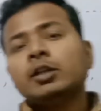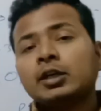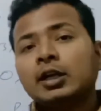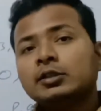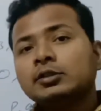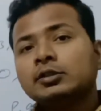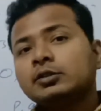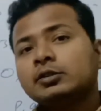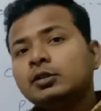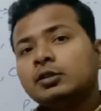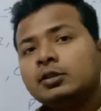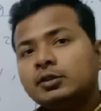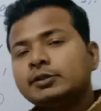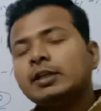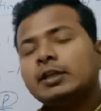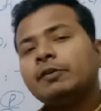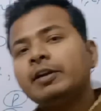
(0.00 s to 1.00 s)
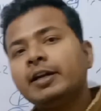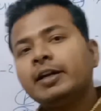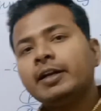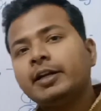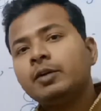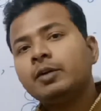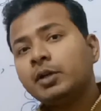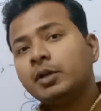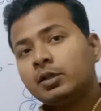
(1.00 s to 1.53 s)
generally used
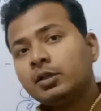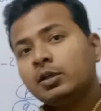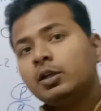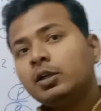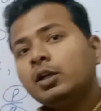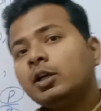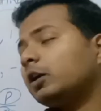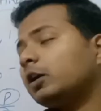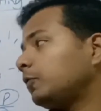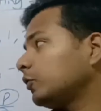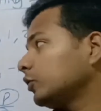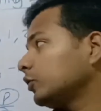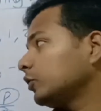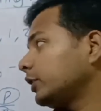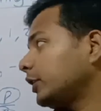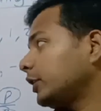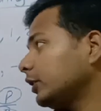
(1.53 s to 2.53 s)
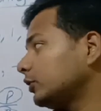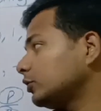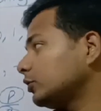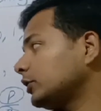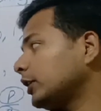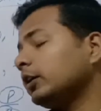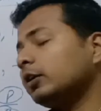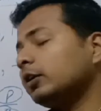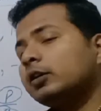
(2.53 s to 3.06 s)
to tell in the class 7
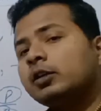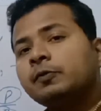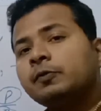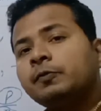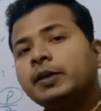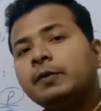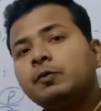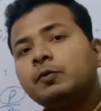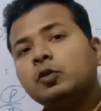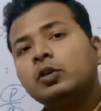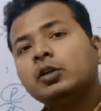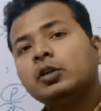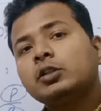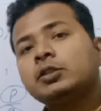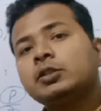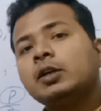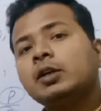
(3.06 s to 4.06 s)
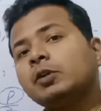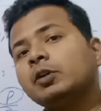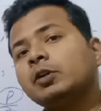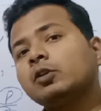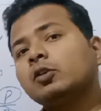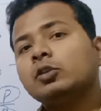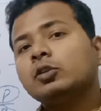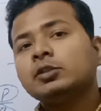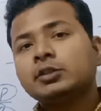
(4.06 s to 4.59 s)
and 8. But now for the
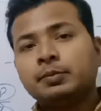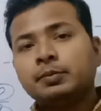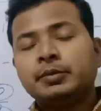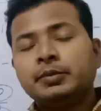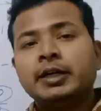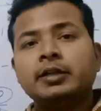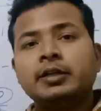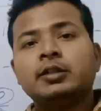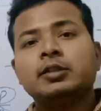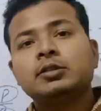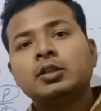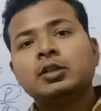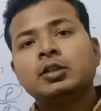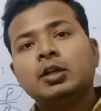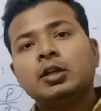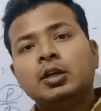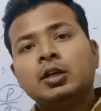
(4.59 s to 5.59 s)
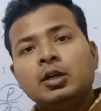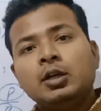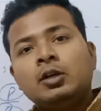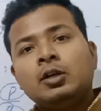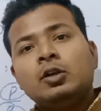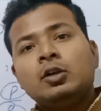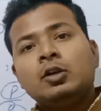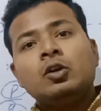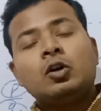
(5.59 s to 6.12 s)
10th standard, we have to
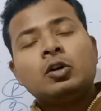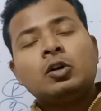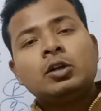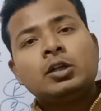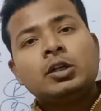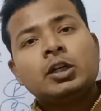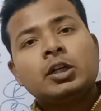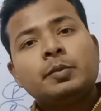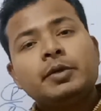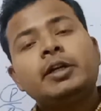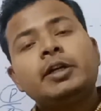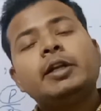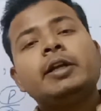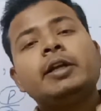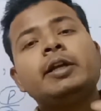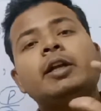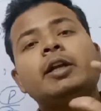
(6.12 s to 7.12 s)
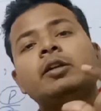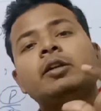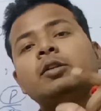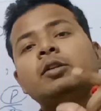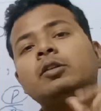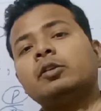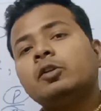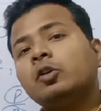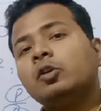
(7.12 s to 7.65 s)
understand one concept, that is
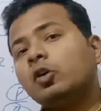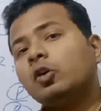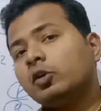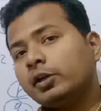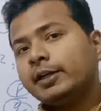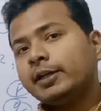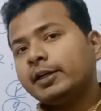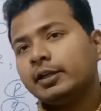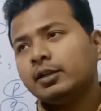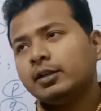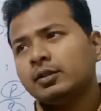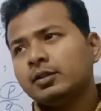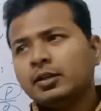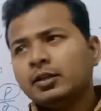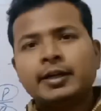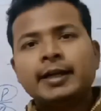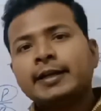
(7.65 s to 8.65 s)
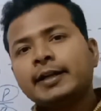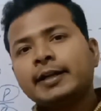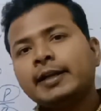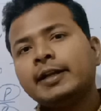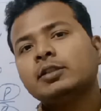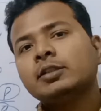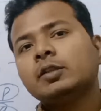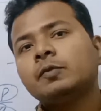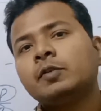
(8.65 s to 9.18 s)
non-terminating
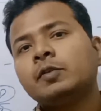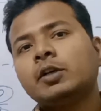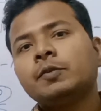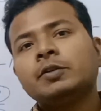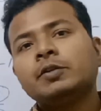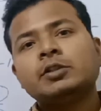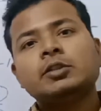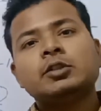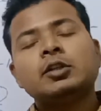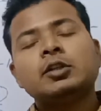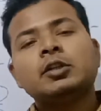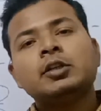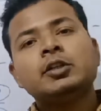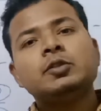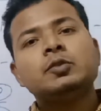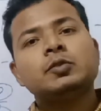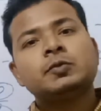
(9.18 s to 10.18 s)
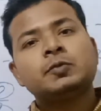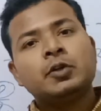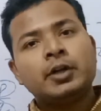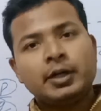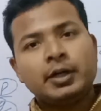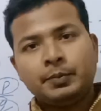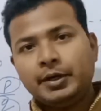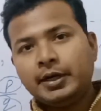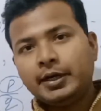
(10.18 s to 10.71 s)
and non-recurring.
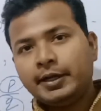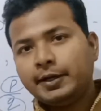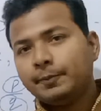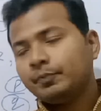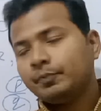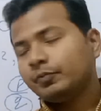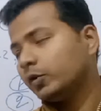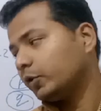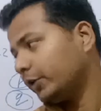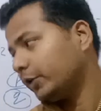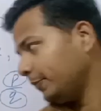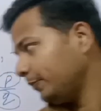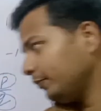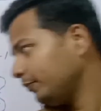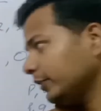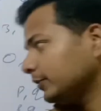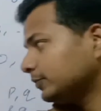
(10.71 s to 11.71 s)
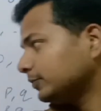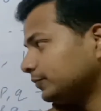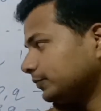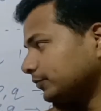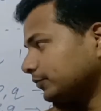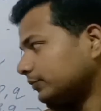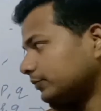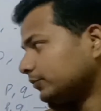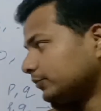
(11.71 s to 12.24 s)
Recurring is a word which is generally
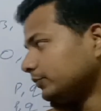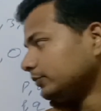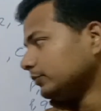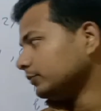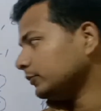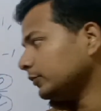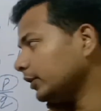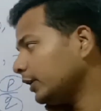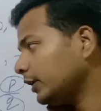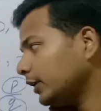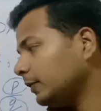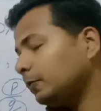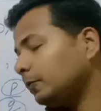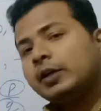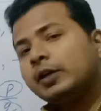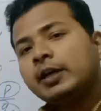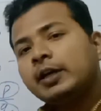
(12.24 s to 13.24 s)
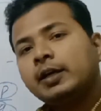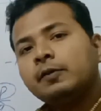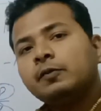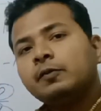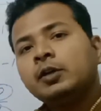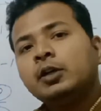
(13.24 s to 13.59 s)
used for repeating. Okay.